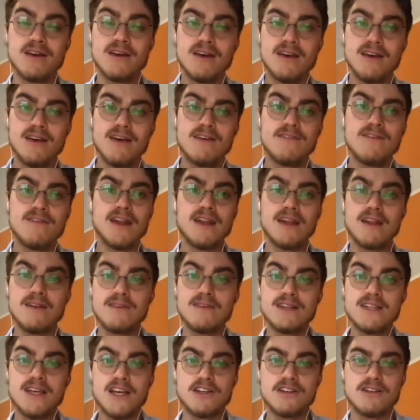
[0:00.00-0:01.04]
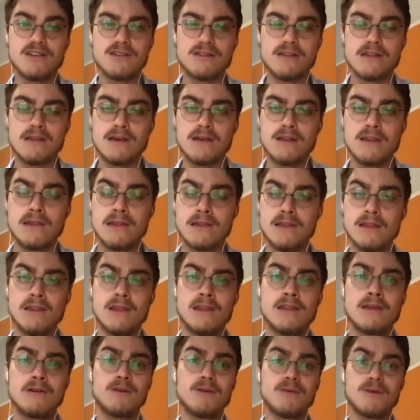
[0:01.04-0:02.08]
event invitations
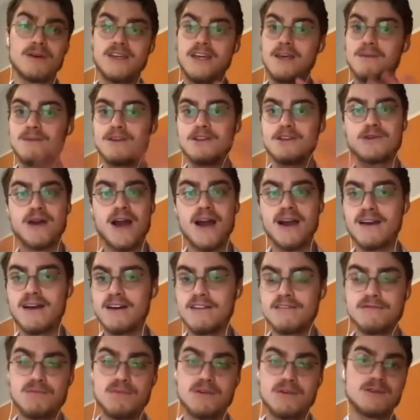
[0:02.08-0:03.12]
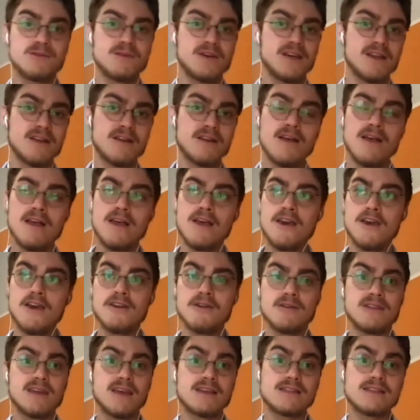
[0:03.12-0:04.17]
that we were keeping track of, between
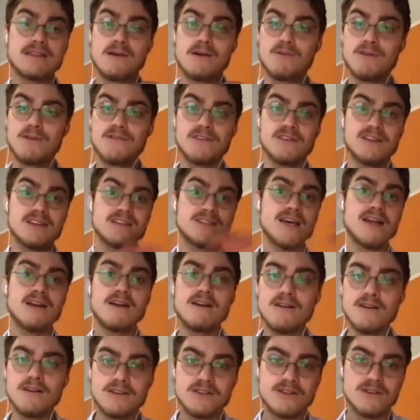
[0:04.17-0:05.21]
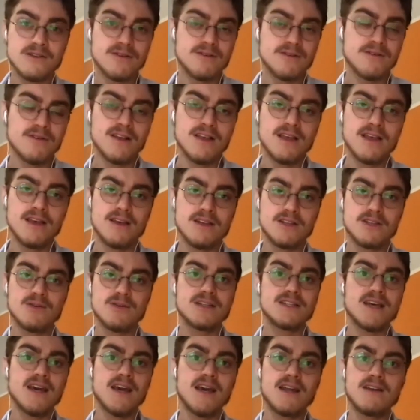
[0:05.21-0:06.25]
things that were for the senator to
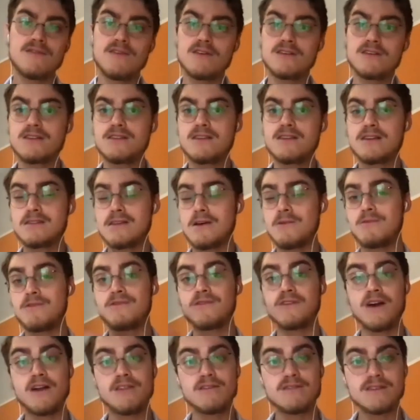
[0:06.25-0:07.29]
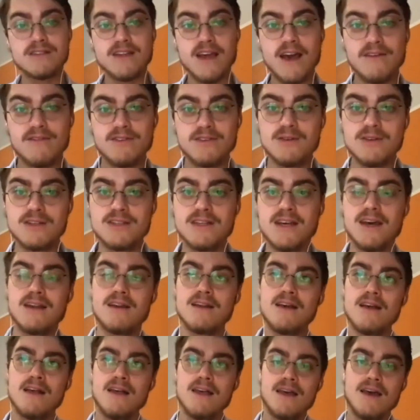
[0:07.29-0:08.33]
attend versus things that were for other staff to attend.
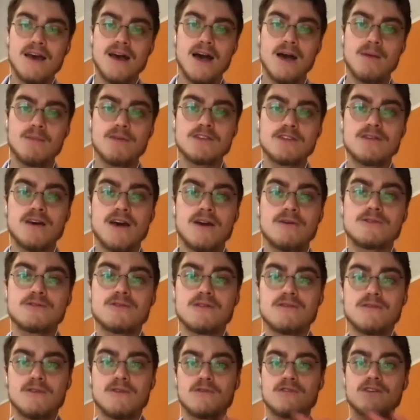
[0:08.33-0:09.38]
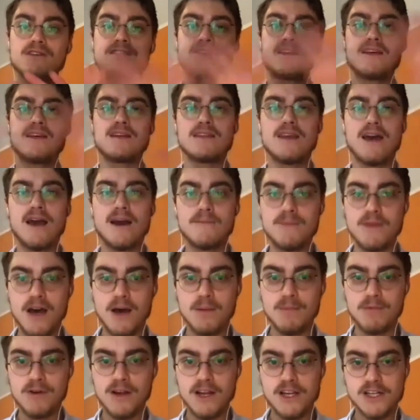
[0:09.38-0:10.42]
And so I was sort of overseeing that
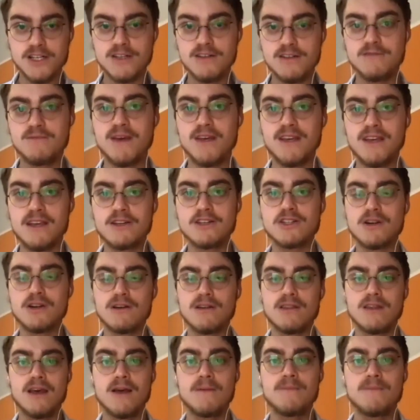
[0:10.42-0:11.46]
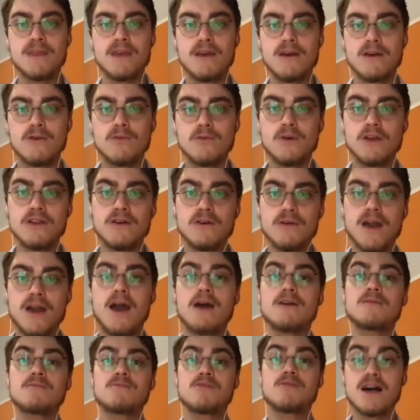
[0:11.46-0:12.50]
operation of making sure that we knew how
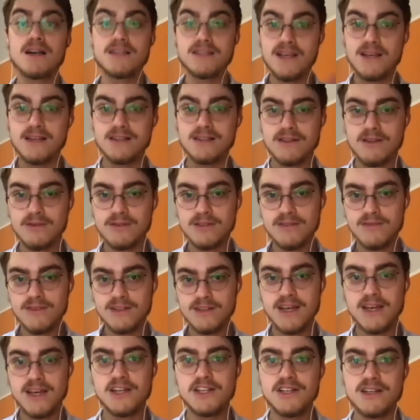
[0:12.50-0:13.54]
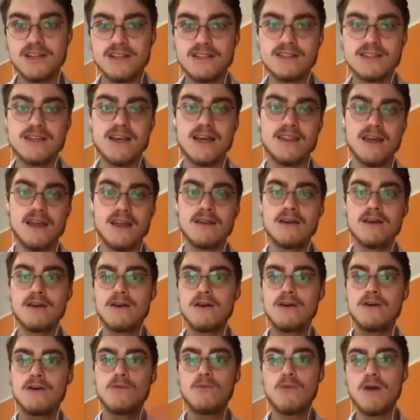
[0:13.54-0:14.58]
to process those invitations and then
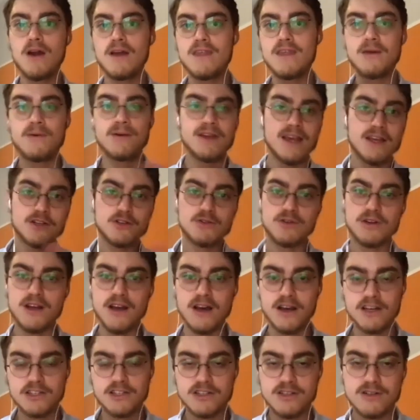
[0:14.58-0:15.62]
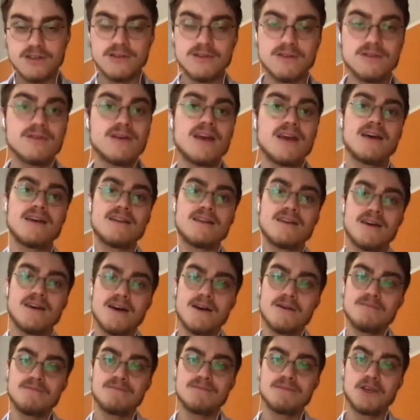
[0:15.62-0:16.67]
where they would get triaged to, and
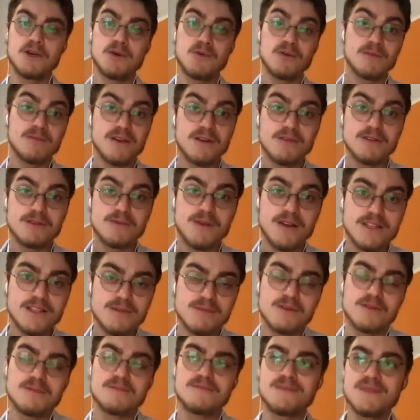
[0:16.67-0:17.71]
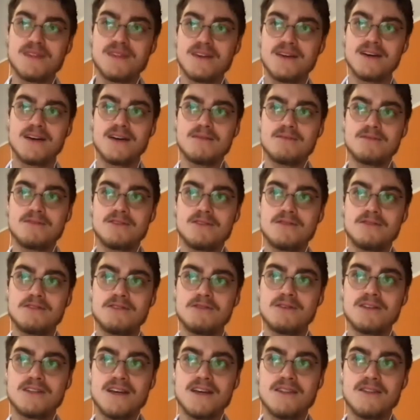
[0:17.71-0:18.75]
who would be responsible to
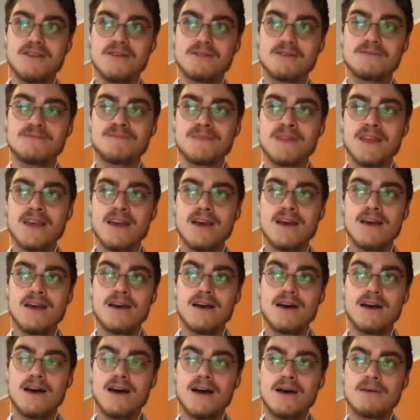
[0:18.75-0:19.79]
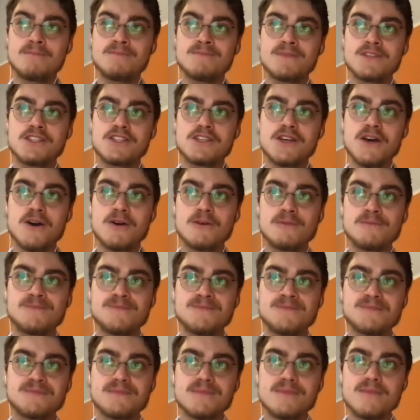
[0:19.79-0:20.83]
attend those. So
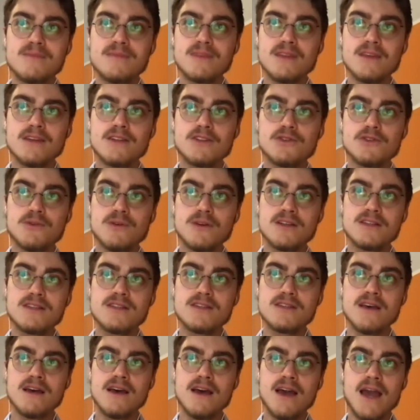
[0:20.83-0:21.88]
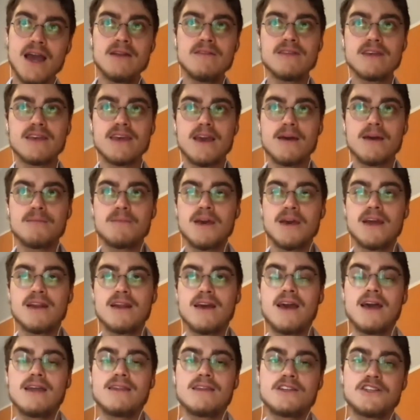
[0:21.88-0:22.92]
towards the end of the campaign, I
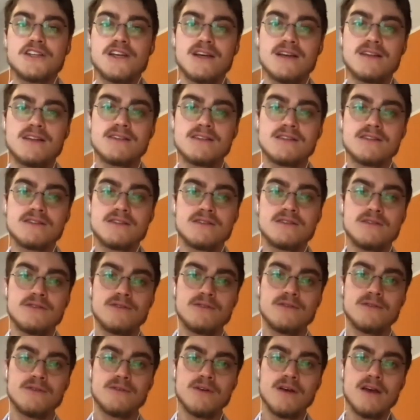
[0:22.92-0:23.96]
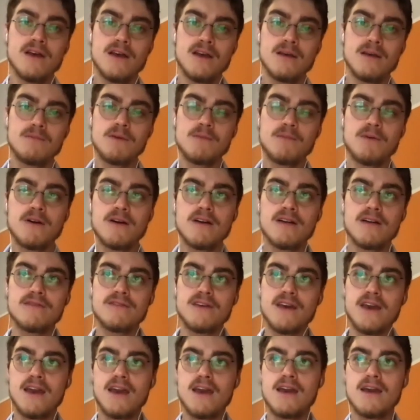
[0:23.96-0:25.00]
had the chance to be part of
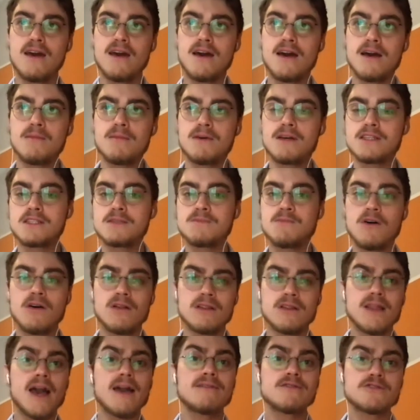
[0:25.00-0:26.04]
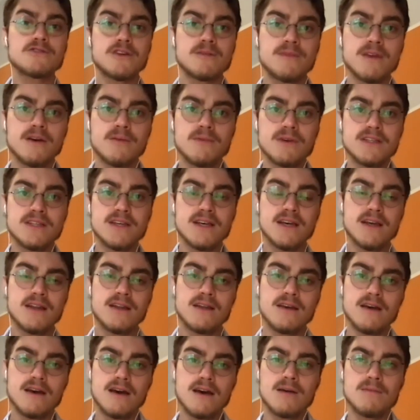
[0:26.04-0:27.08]
a small live stream that we did
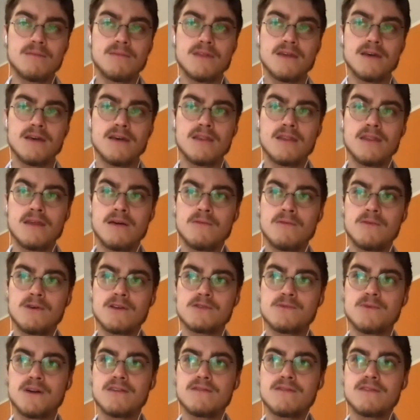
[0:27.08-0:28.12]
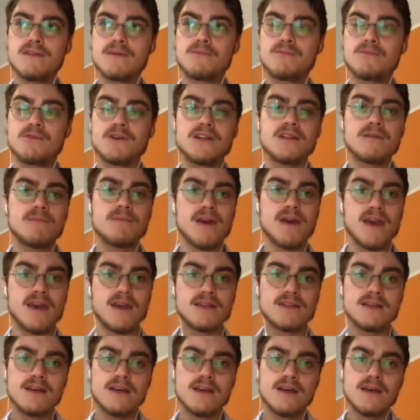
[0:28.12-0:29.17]
that was one of the
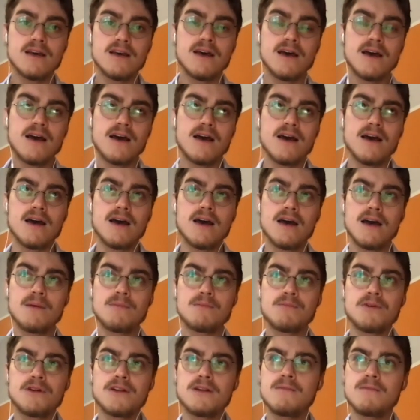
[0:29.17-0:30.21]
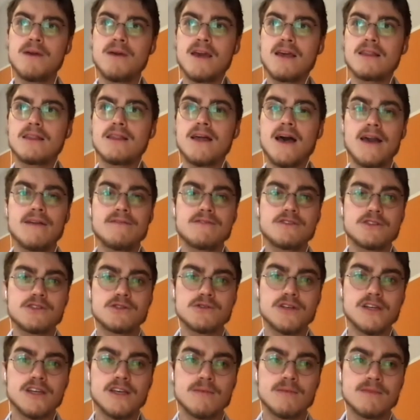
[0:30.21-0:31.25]
pre-debate live
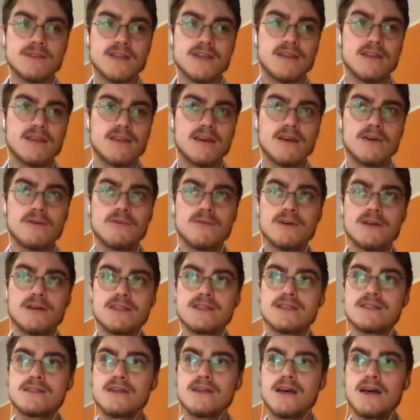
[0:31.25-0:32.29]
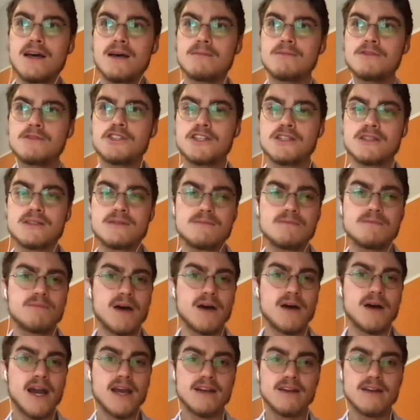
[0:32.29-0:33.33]
streams. I think it was just
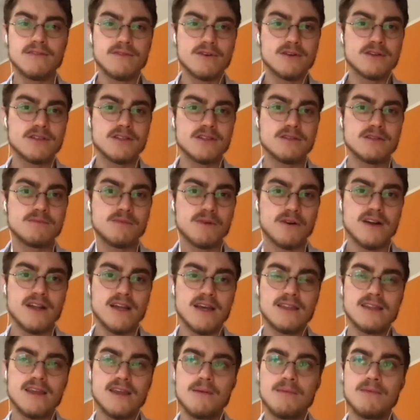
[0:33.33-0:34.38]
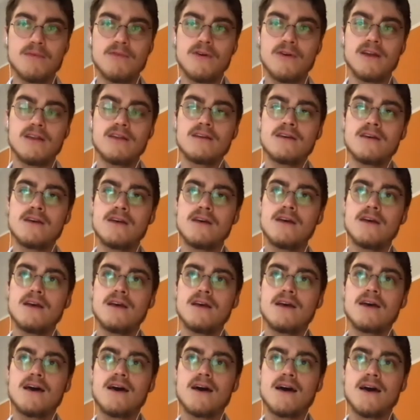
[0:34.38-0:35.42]
Biden versus Bernie at that point.
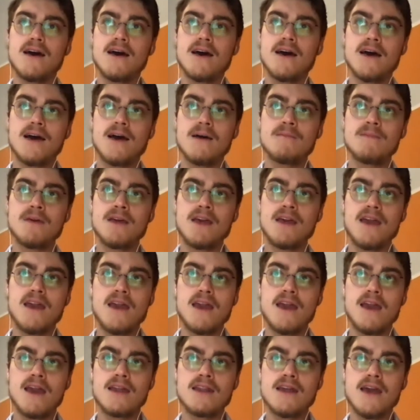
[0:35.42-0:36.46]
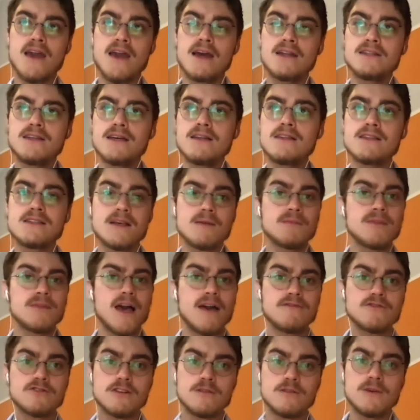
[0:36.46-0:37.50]
And I had done some live
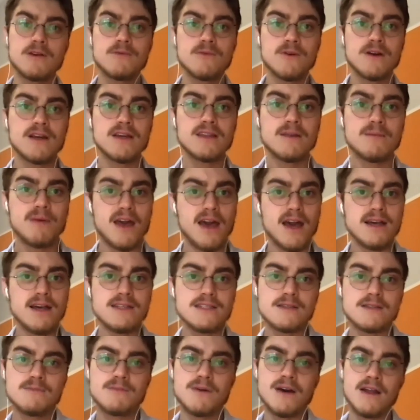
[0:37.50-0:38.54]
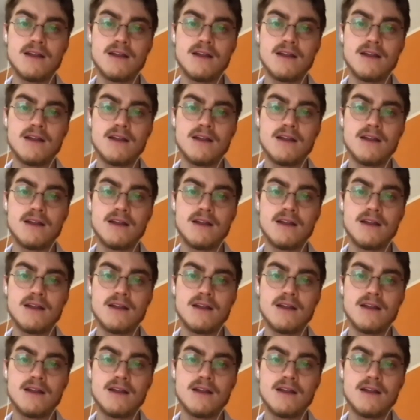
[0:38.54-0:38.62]
streaming work in the past, but